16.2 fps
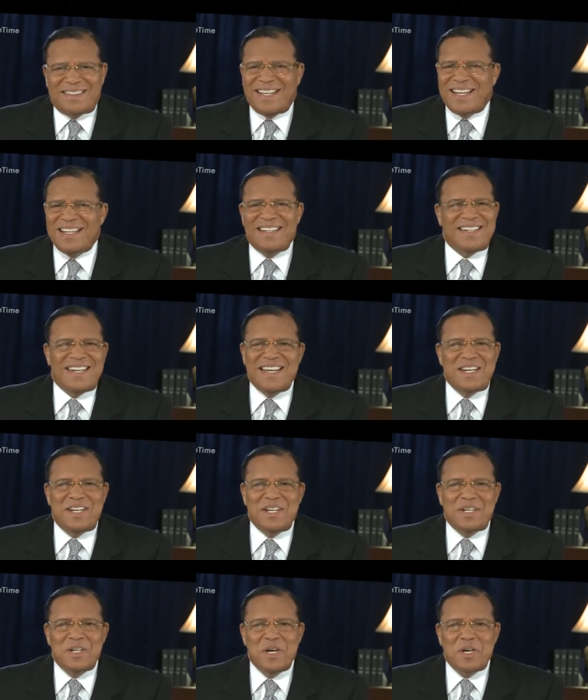they
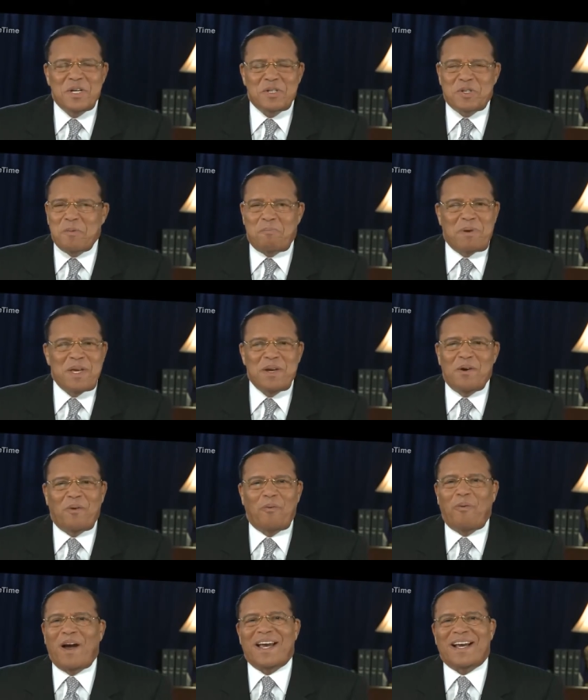needed to be
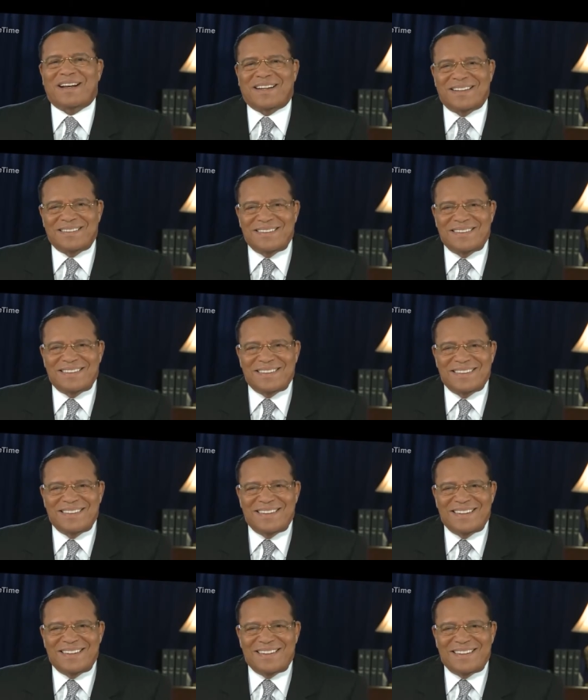awakened.
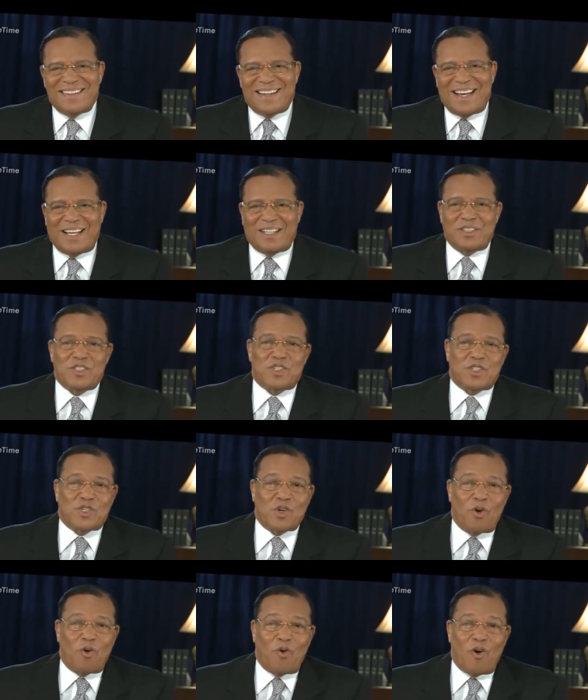And
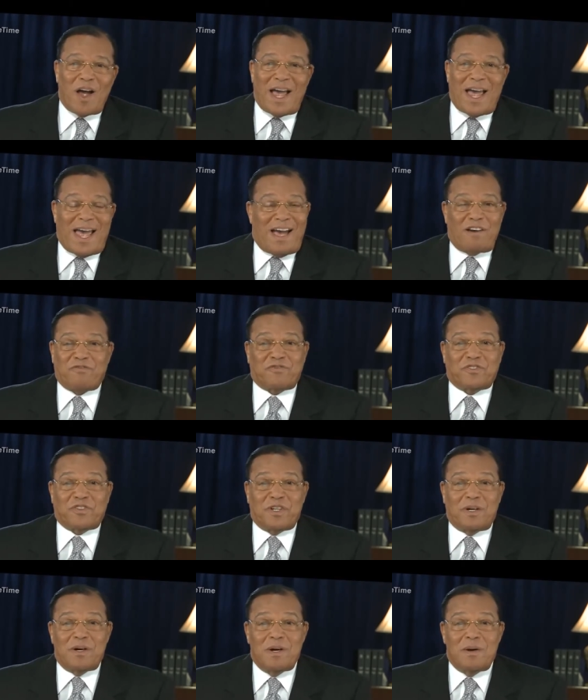so
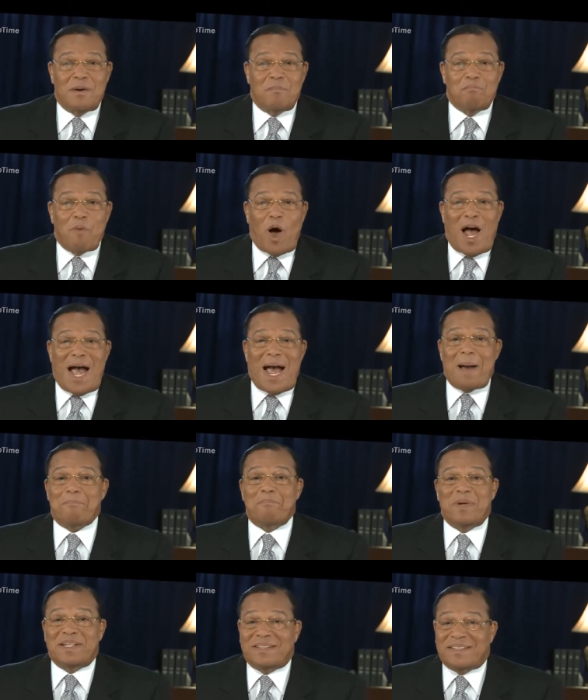after
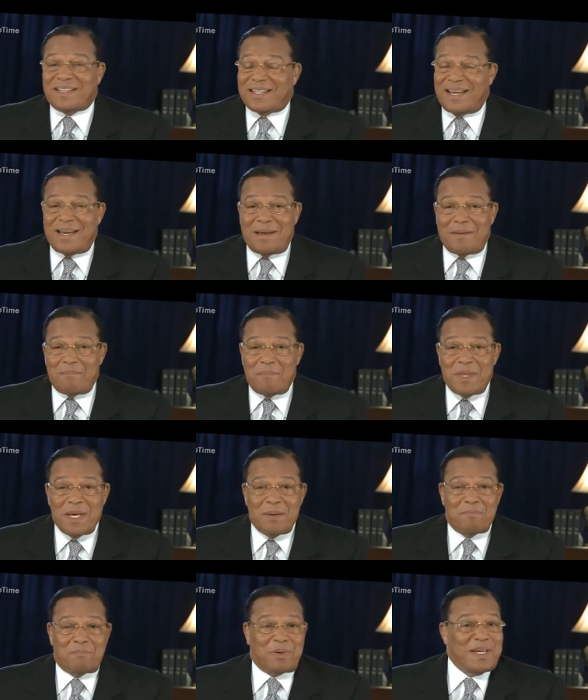Muhammad came,
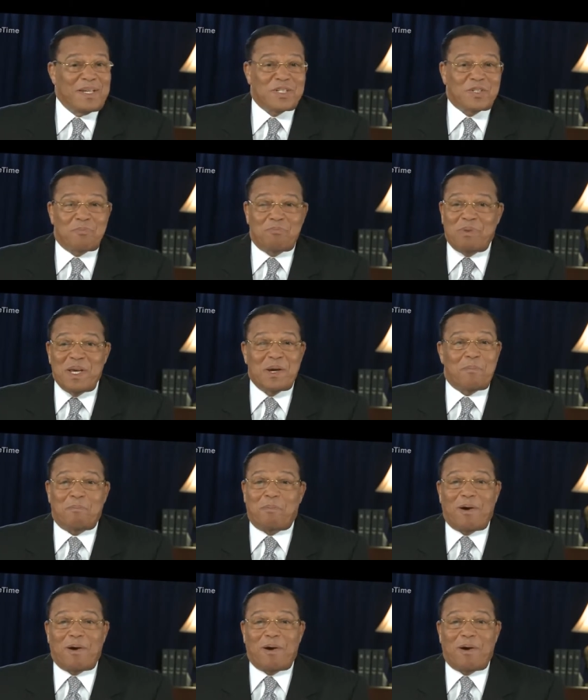peace be